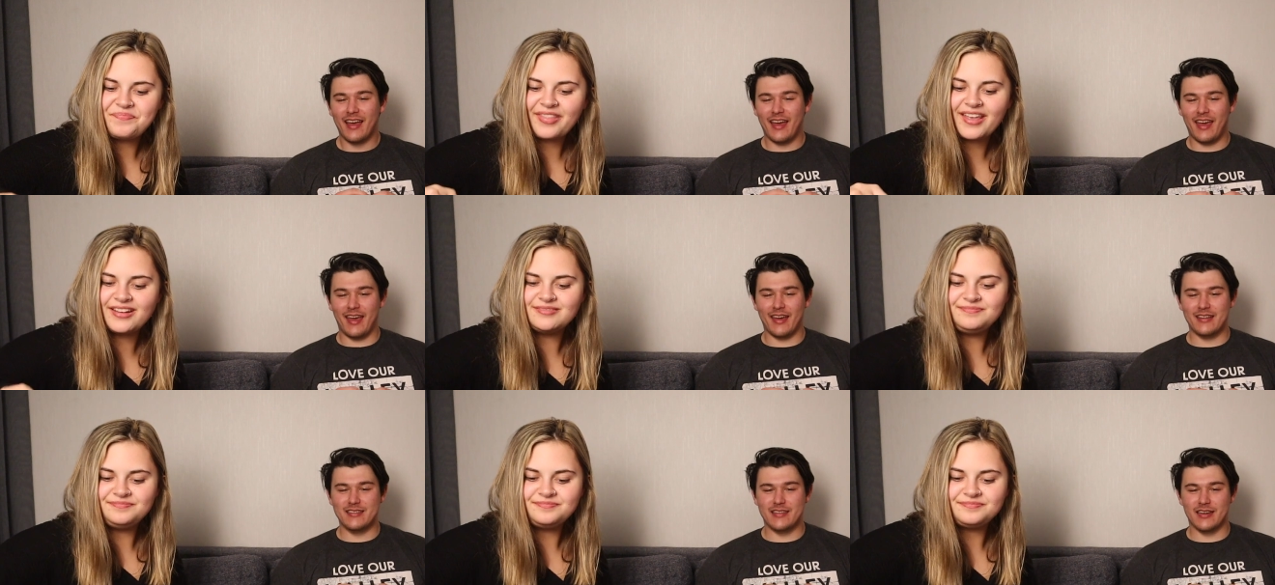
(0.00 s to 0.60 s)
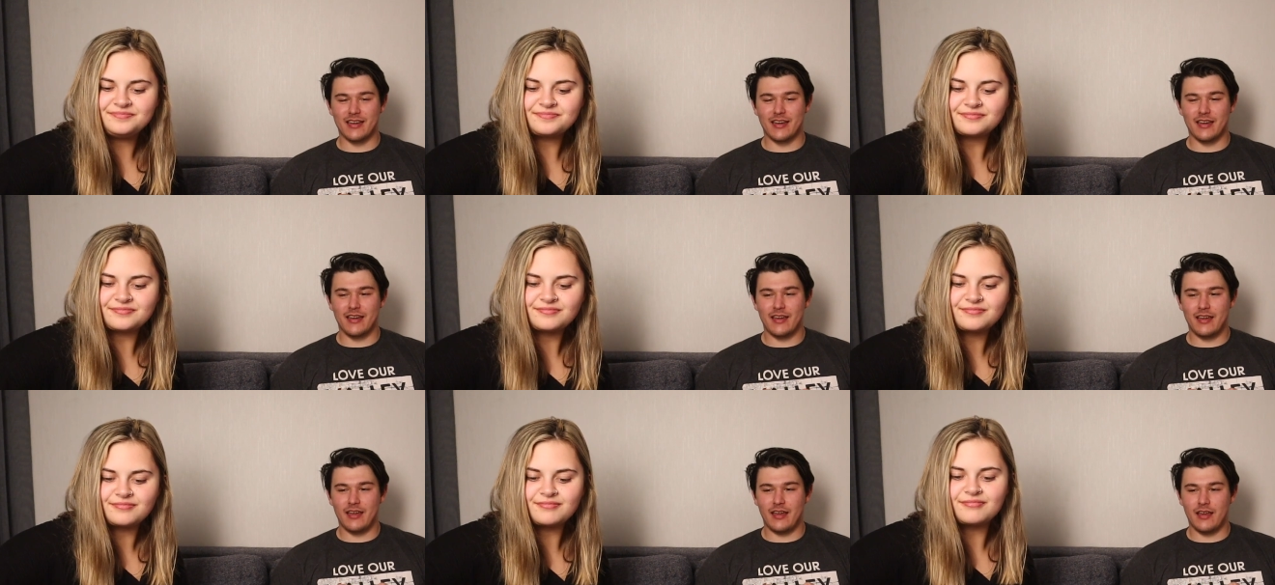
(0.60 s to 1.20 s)

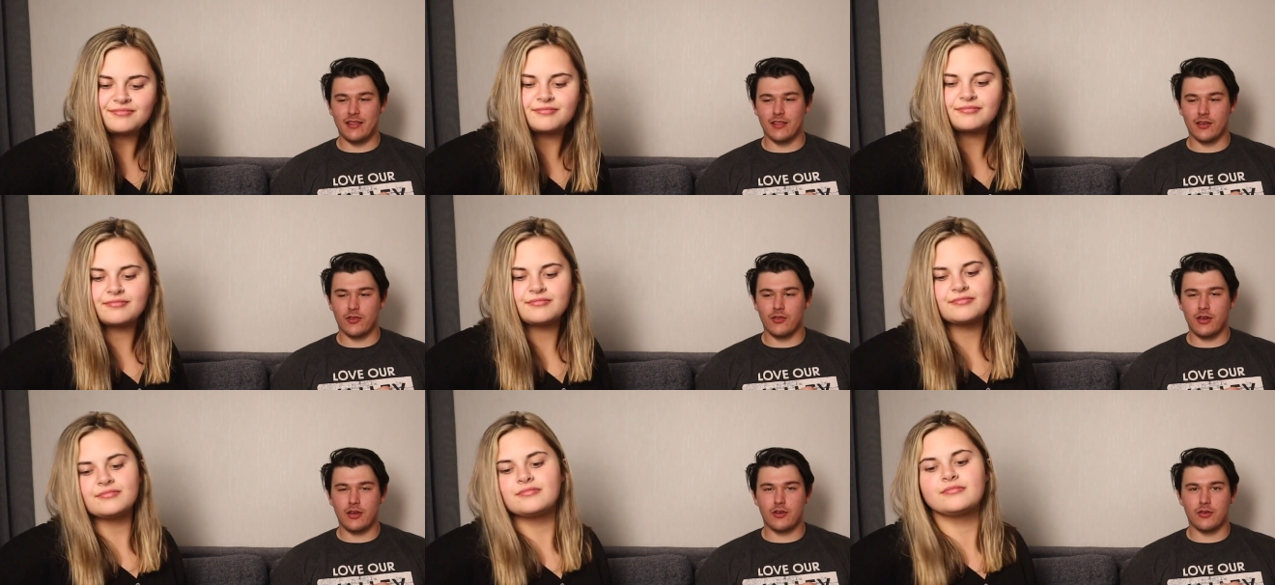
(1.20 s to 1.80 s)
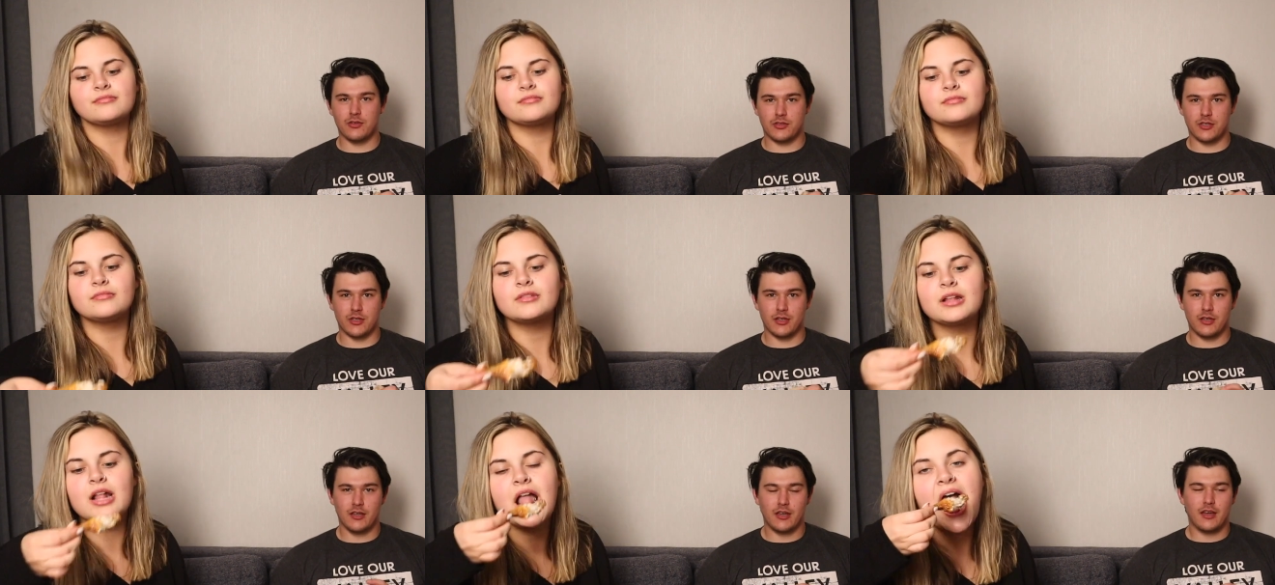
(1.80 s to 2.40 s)
Speaker 1: And in the Greek
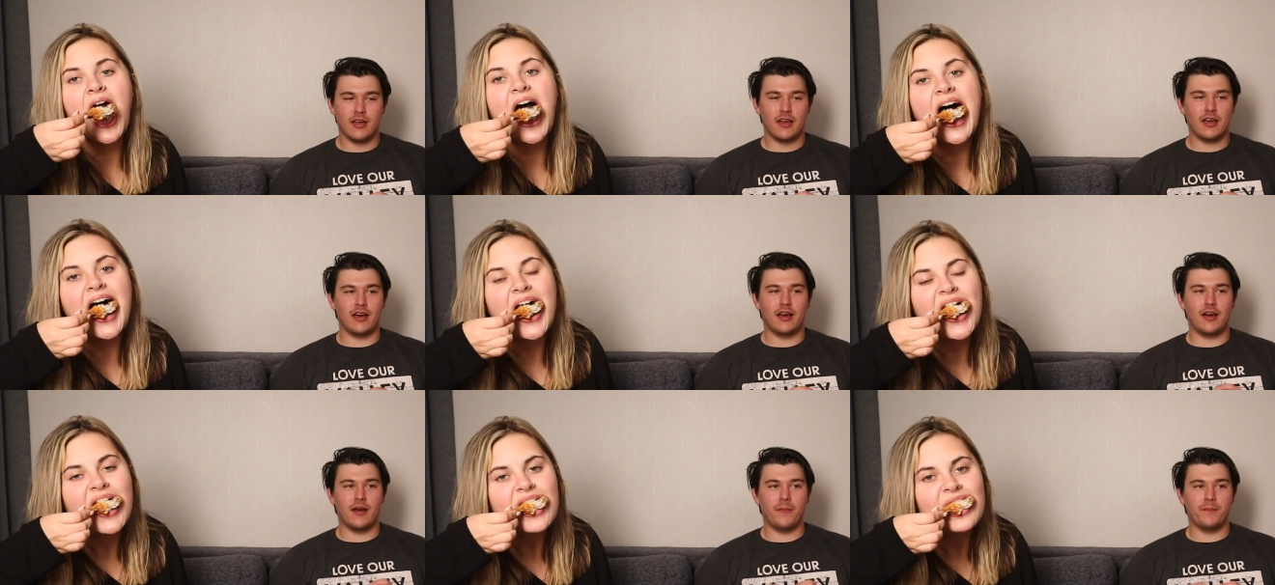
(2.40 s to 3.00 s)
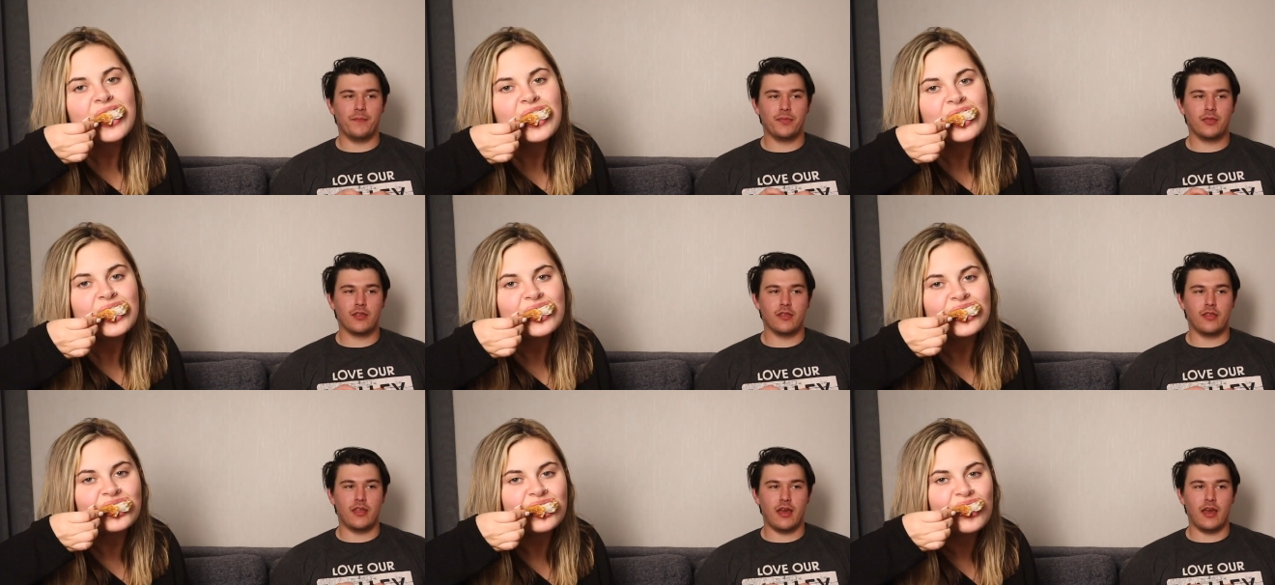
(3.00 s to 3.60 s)
culture,
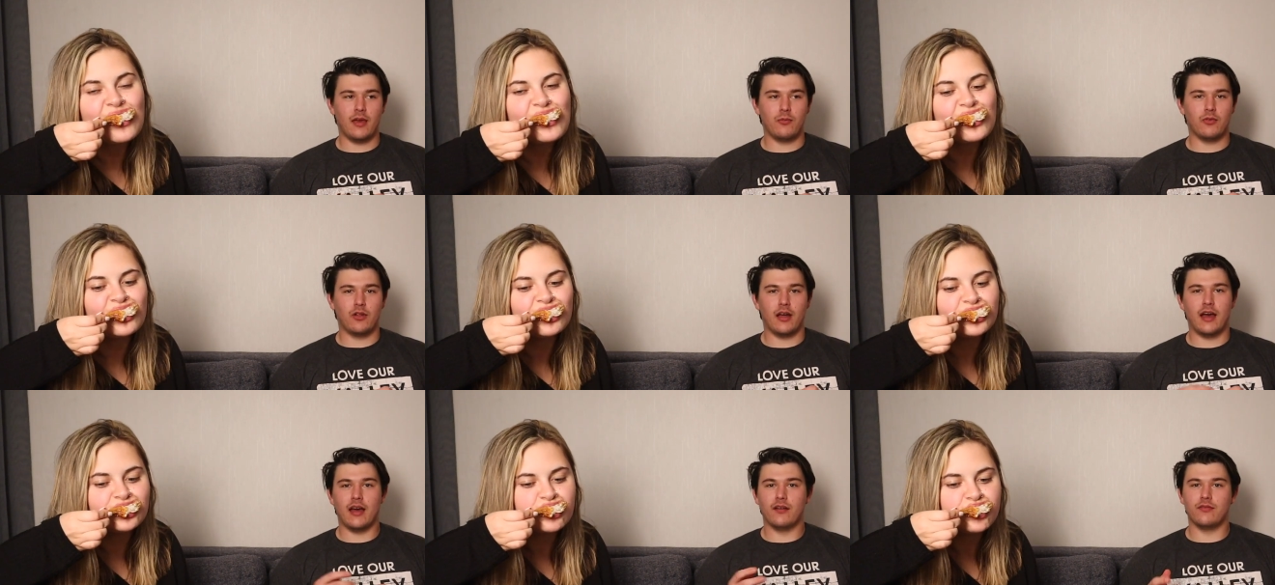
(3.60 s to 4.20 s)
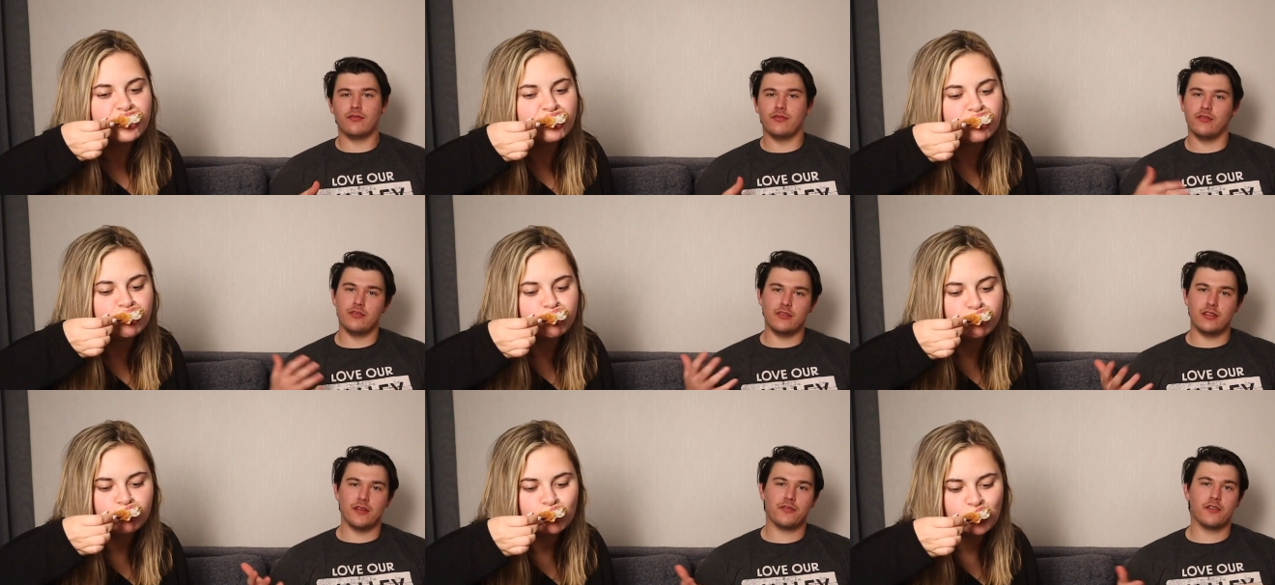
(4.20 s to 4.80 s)
they will have
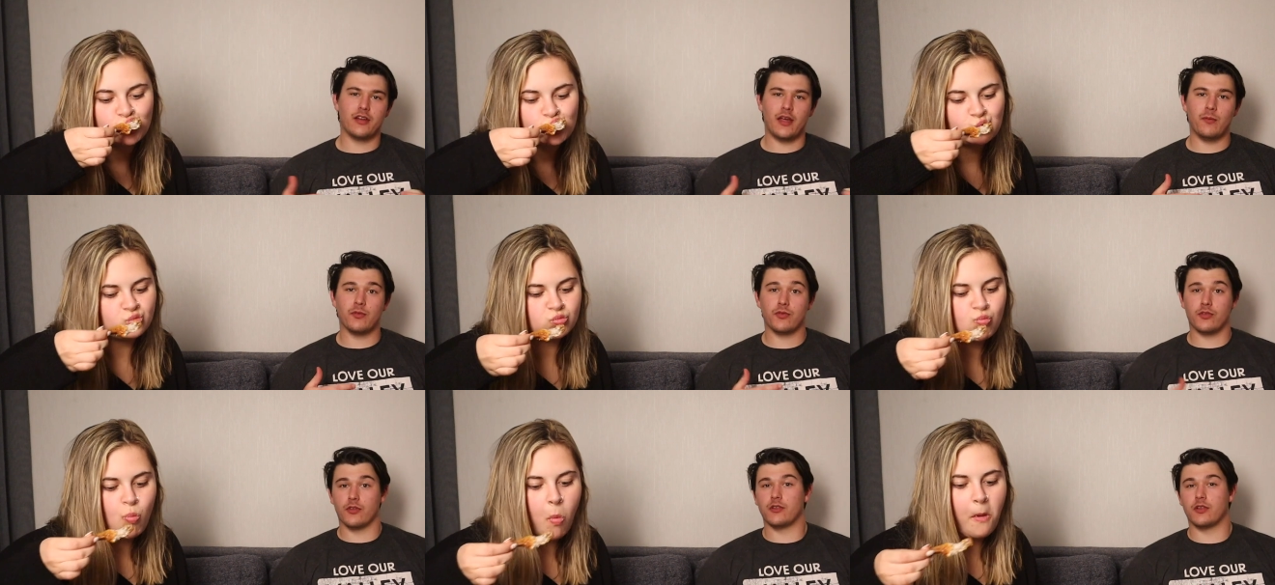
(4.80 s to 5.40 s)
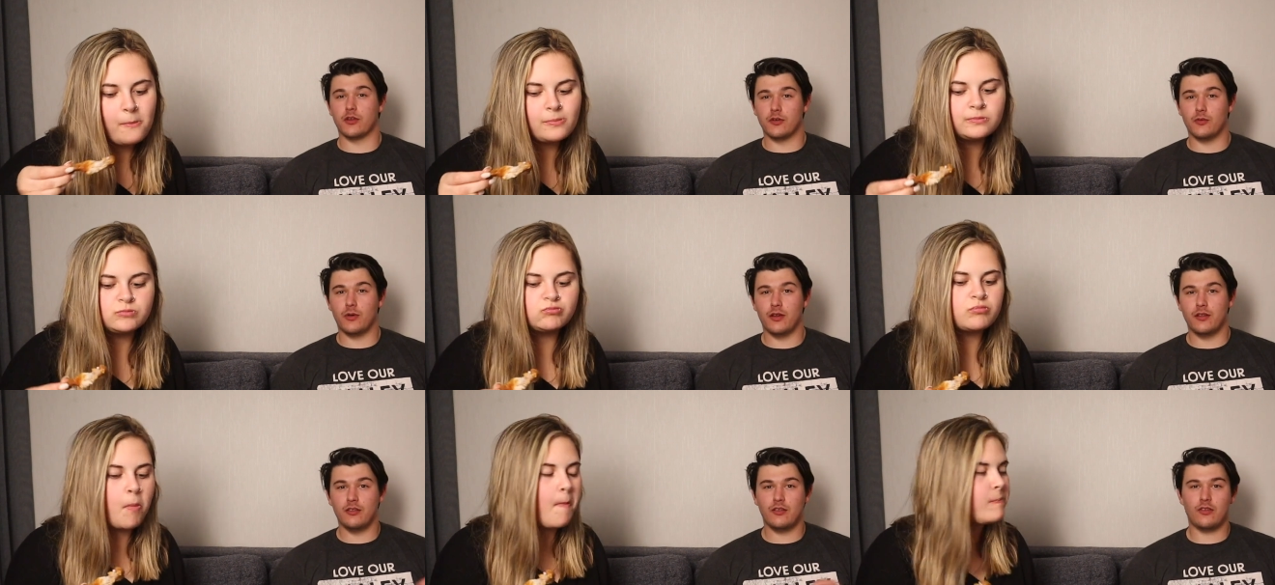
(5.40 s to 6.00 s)
different names for their little
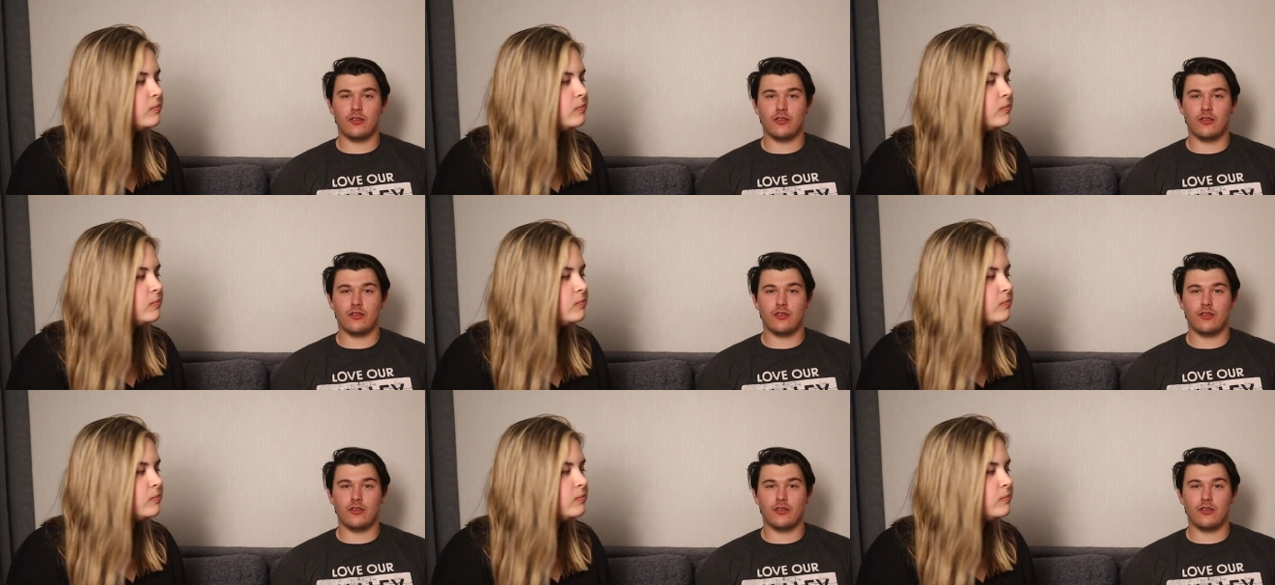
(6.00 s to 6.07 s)
ones.